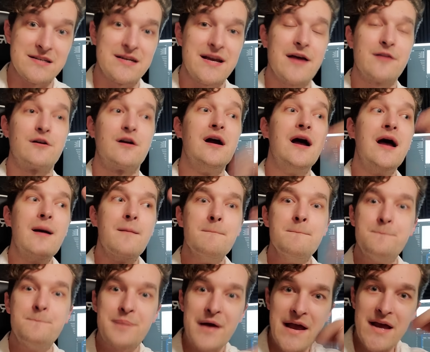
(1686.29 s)
together
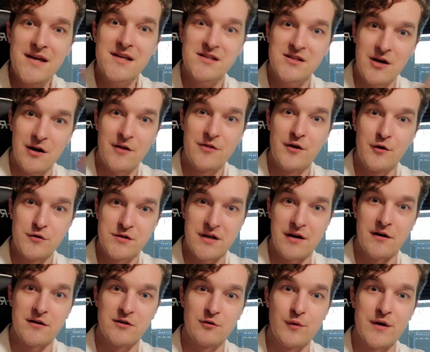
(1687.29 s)
based on those
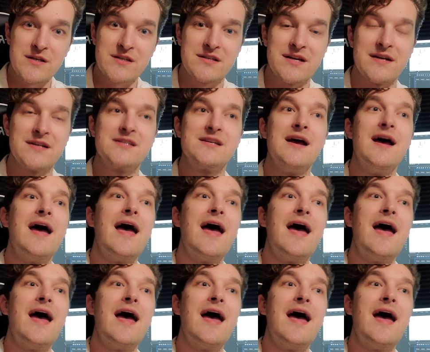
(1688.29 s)
characteristics,